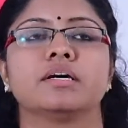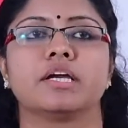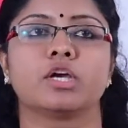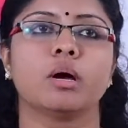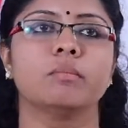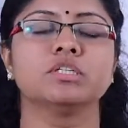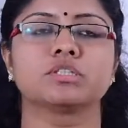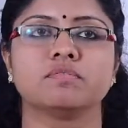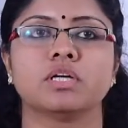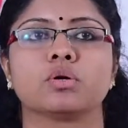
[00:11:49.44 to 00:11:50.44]
requirements
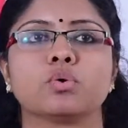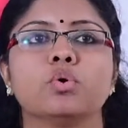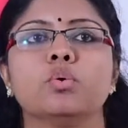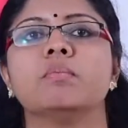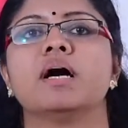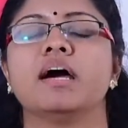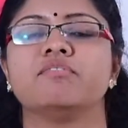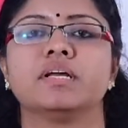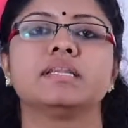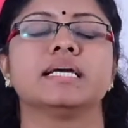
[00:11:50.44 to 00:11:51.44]
of the room,
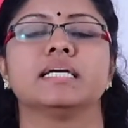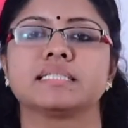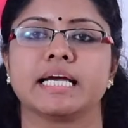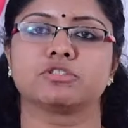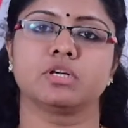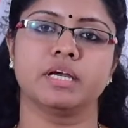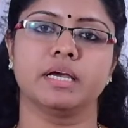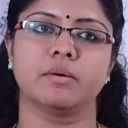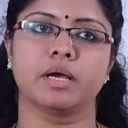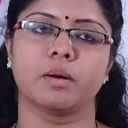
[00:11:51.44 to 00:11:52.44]
everything is
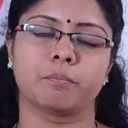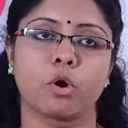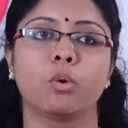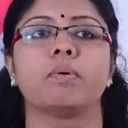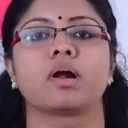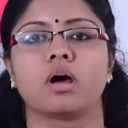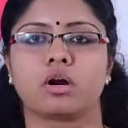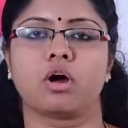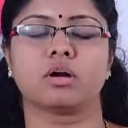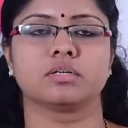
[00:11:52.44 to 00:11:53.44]
actually proper
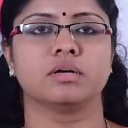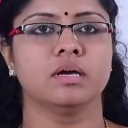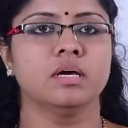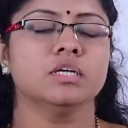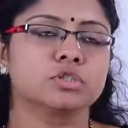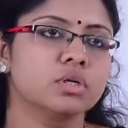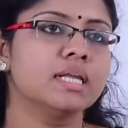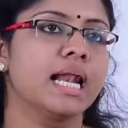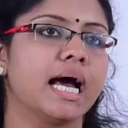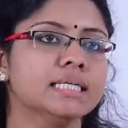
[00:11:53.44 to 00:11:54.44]
or not. So,
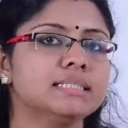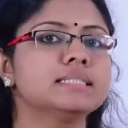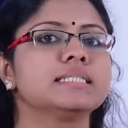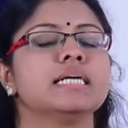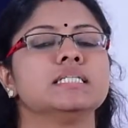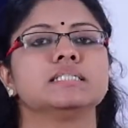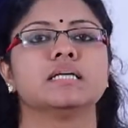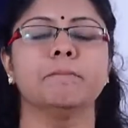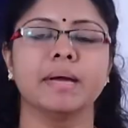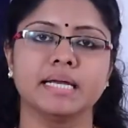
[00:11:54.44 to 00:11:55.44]
the last stage is
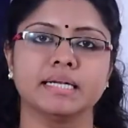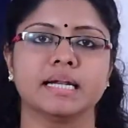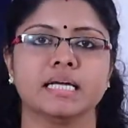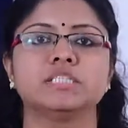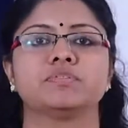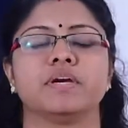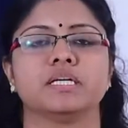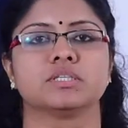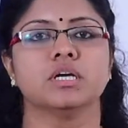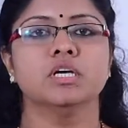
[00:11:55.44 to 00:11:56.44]
the maintenance
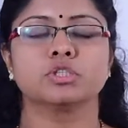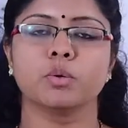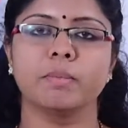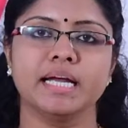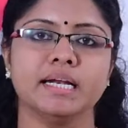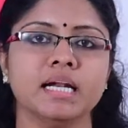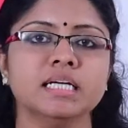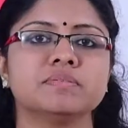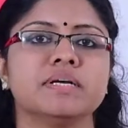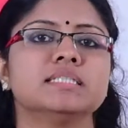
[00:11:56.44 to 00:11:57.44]
phase. So,
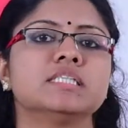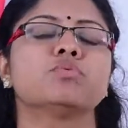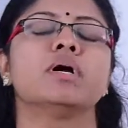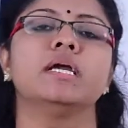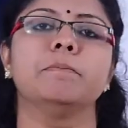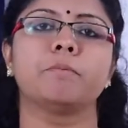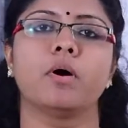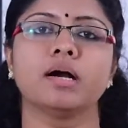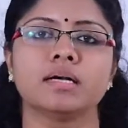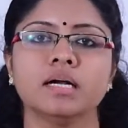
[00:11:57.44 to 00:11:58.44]
maintenance phase is one
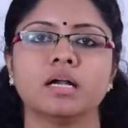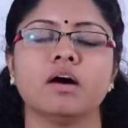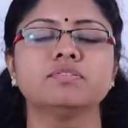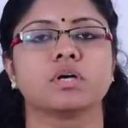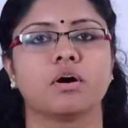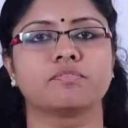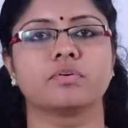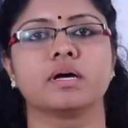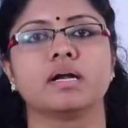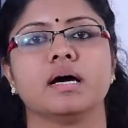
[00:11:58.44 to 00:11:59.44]
important of
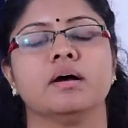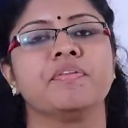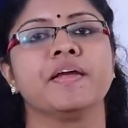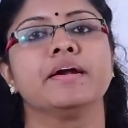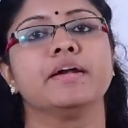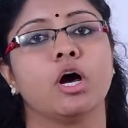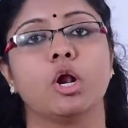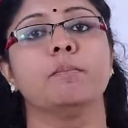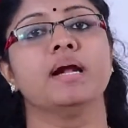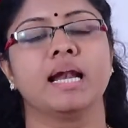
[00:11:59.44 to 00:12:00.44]
software
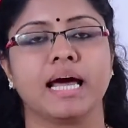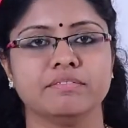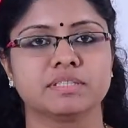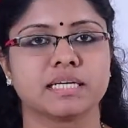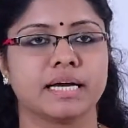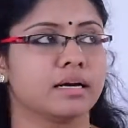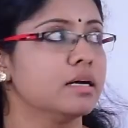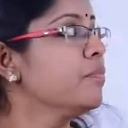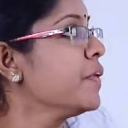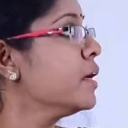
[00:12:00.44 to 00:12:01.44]
development life
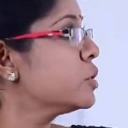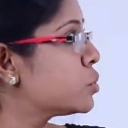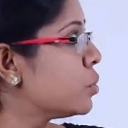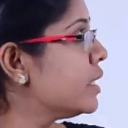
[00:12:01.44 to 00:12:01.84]
cycle. So,